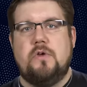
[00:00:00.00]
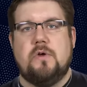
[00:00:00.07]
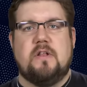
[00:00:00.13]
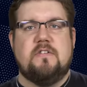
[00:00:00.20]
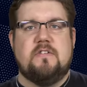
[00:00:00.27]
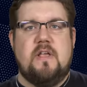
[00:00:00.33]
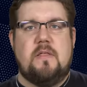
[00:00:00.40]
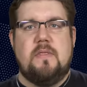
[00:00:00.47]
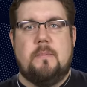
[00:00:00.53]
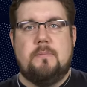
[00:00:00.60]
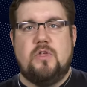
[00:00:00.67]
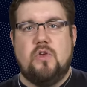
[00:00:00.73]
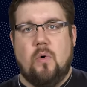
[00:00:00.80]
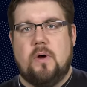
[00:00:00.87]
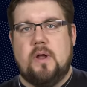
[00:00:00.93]
you can send
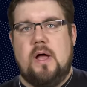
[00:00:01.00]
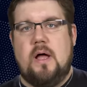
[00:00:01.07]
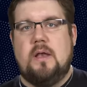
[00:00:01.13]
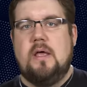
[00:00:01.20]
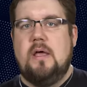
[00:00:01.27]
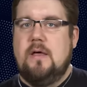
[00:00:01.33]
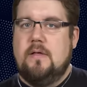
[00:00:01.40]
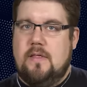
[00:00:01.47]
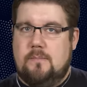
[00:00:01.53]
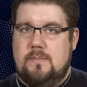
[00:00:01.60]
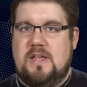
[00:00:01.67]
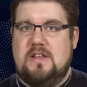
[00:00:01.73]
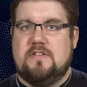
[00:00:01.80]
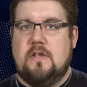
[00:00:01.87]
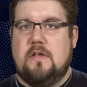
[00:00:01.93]
them your gun that
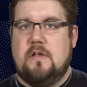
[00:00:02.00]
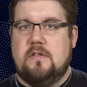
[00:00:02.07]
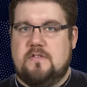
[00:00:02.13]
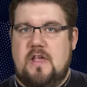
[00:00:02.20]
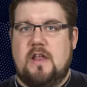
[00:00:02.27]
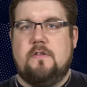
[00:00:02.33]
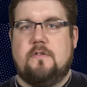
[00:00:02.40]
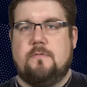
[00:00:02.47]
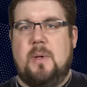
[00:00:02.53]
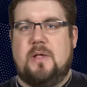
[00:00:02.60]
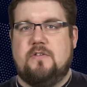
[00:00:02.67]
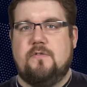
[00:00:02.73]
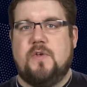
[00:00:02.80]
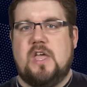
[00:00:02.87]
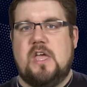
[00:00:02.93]
meets a set of
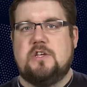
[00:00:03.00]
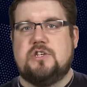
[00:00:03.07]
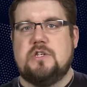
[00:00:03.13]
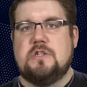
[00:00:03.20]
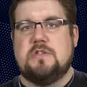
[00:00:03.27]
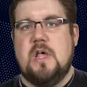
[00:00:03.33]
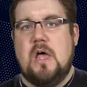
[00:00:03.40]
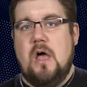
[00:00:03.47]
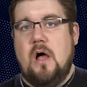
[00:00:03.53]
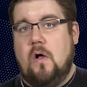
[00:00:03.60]
specifications